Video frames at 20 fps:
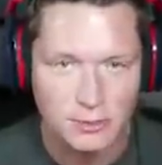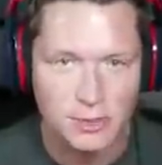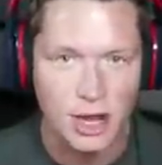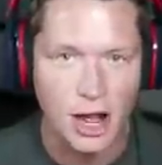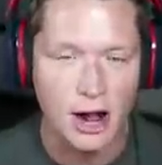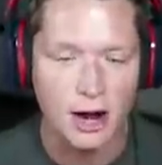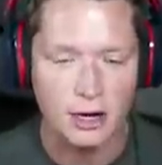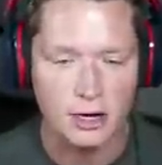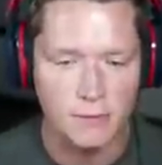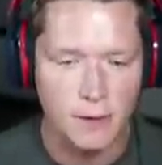
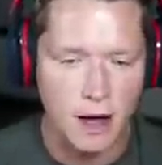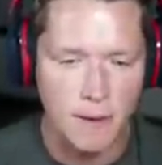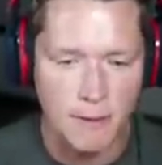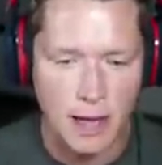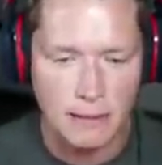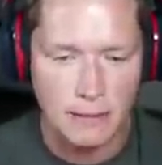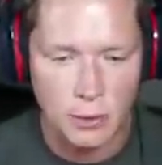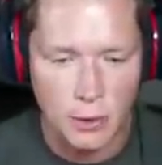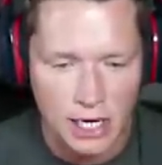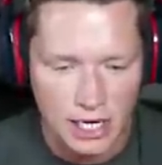talking about,
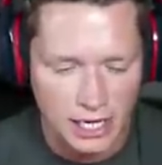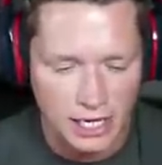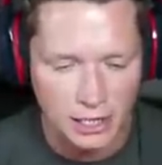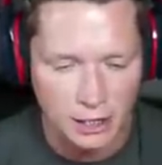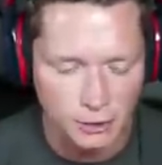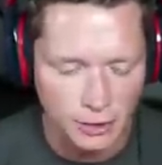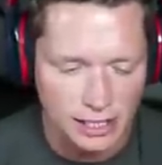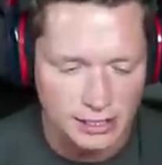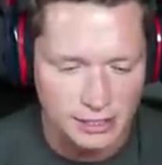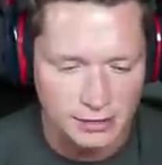baby. Way to get
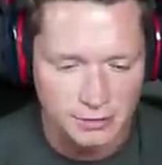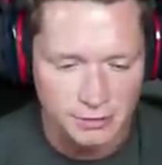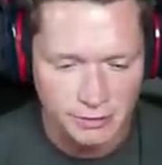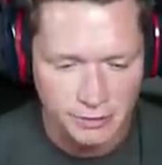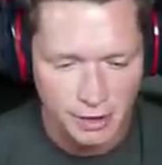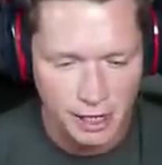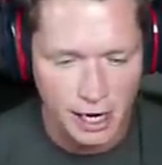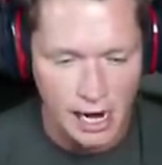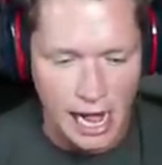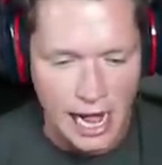aggressive.
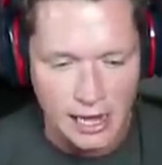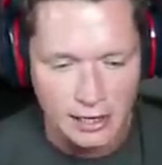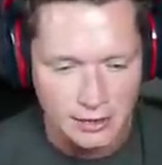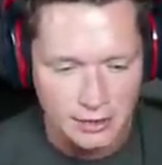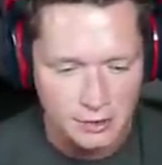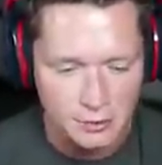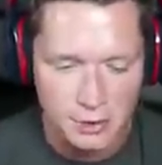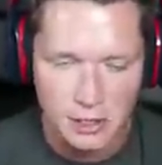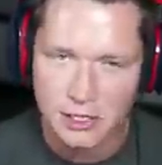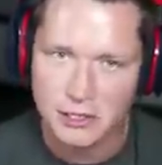All right,
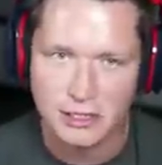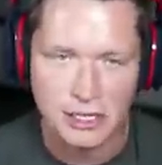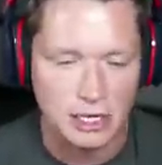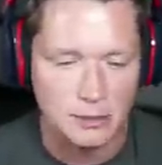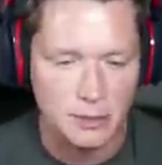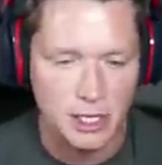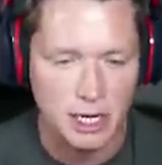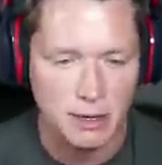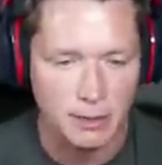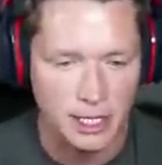we just got to
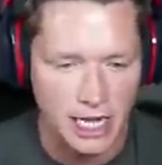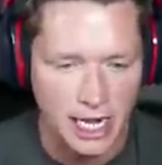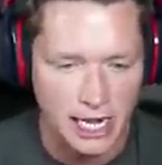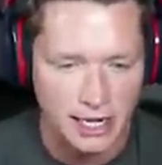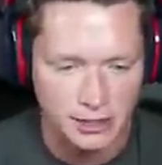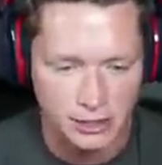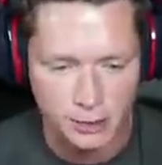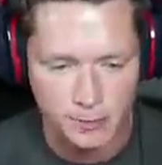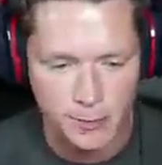be able to answer